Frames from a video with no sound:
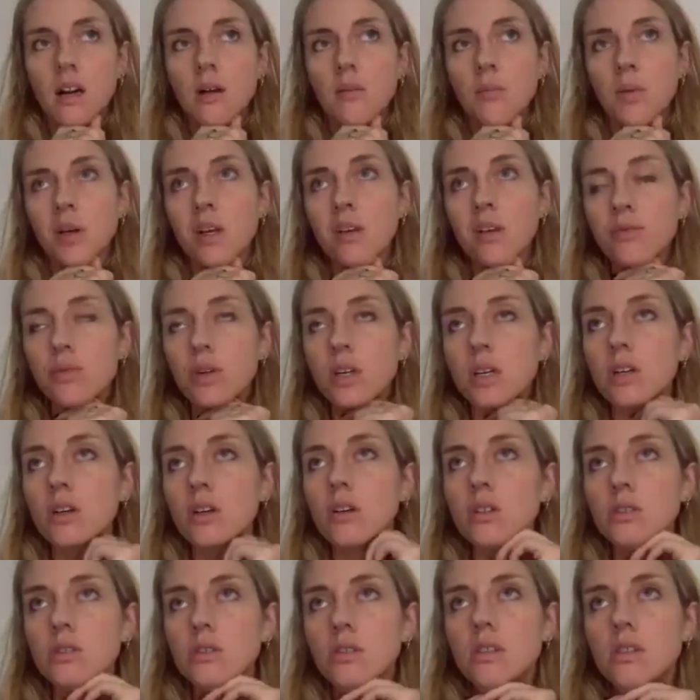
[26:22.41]
But if we
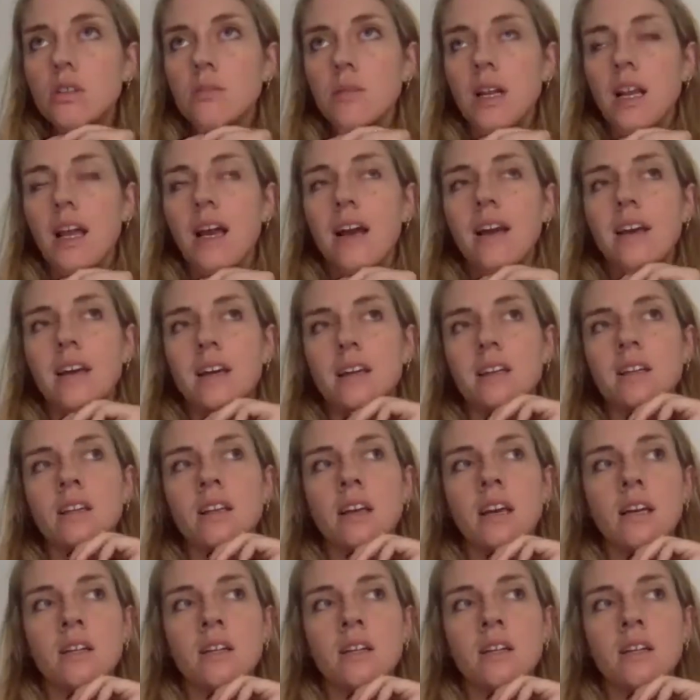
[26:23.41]
go to the Himalayan